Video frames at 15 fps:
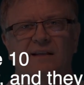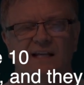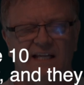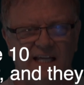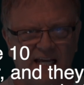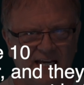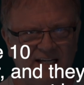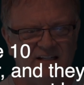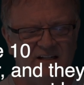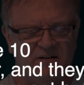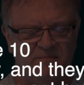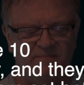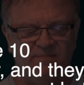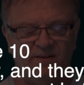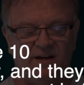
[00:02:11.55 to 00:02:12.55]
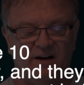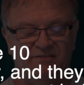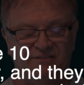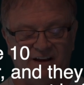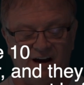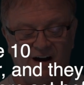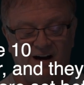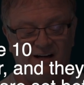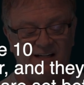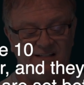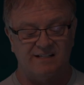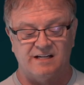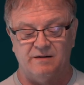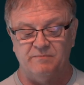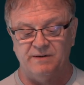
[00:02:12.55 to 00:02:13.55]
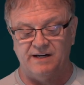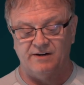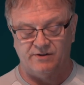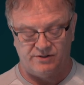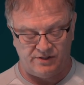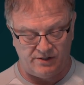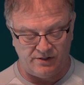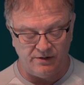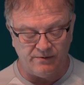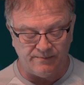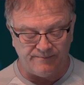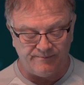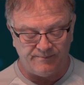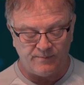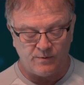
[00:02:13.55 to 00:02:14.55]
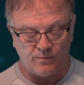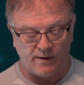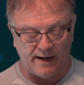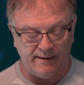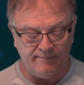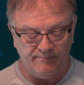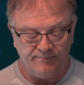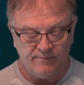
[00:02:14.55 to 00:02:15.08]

The kingdom of God has come near to you, right?